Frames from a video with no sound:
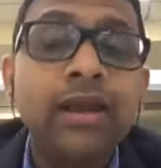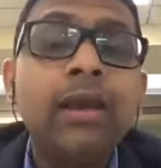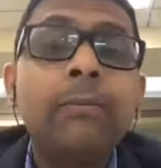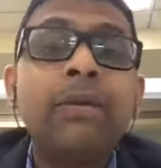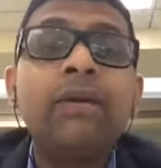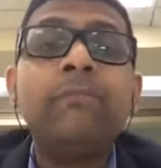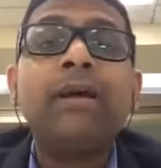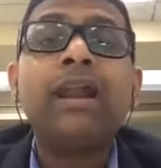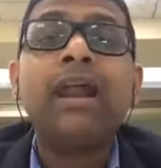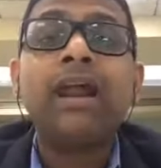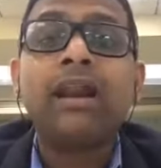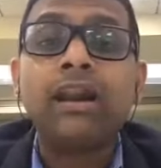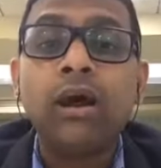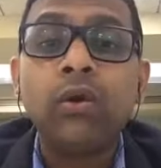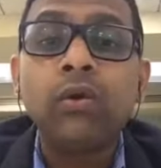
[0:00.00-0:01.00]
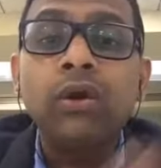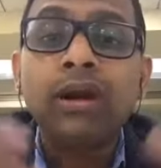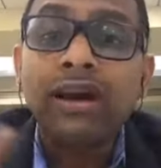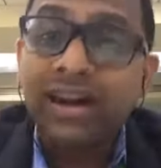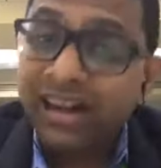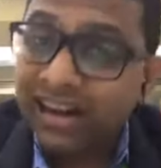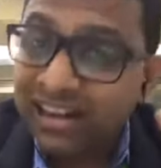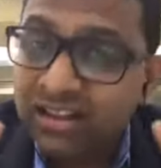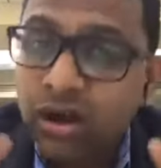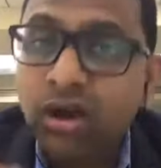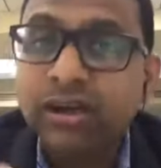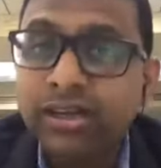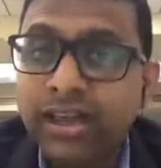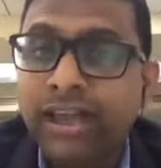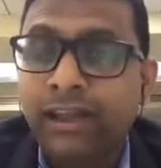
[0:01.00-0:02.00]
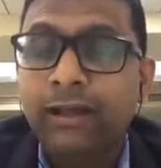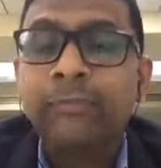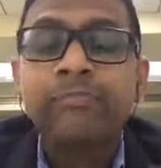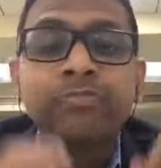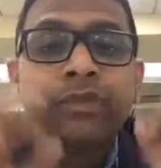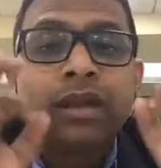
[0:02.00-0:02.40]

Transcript: people are now resorting